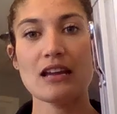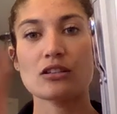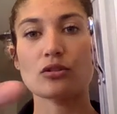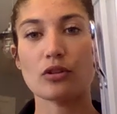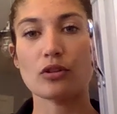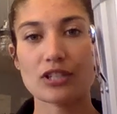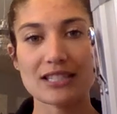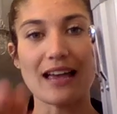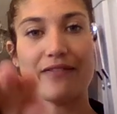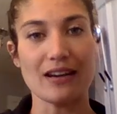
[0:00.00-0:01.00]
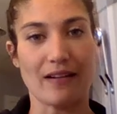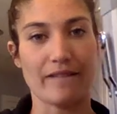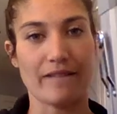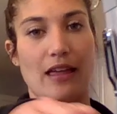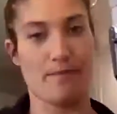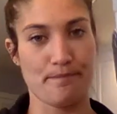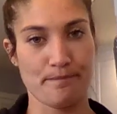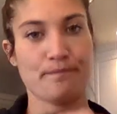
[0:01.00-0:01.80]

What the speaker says: So there's 7 of them.